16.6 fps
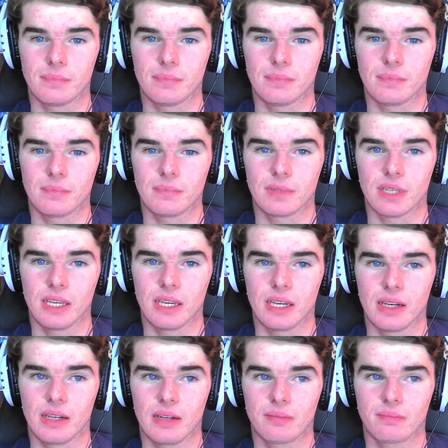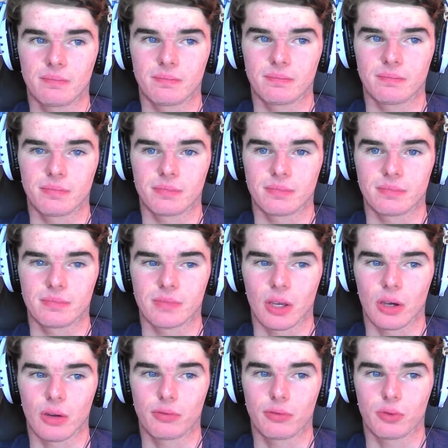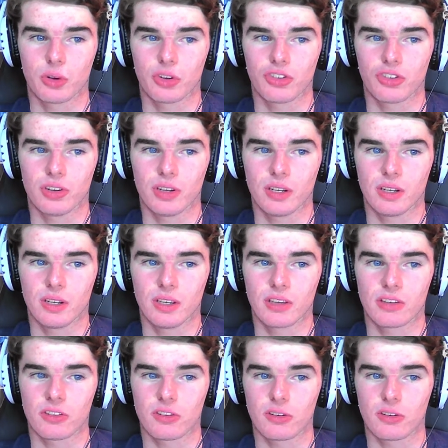Yeah. Unfortunateness.